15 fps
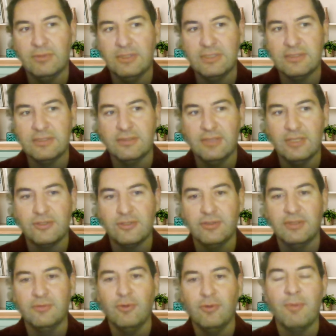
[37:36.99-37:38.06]
it's actually
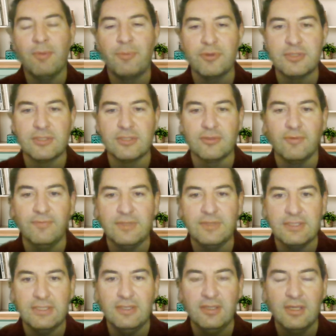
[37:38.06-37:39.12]
the normal process of
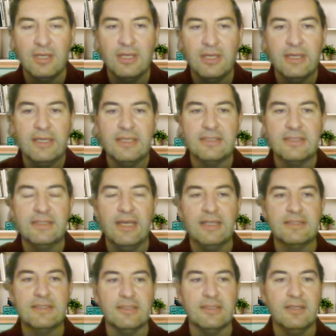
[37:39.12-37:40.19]
VC, is
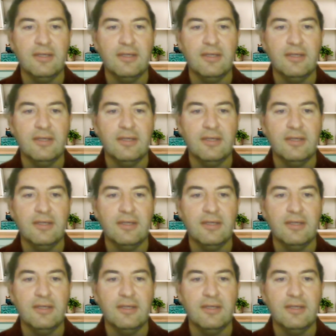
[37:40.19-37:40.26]
that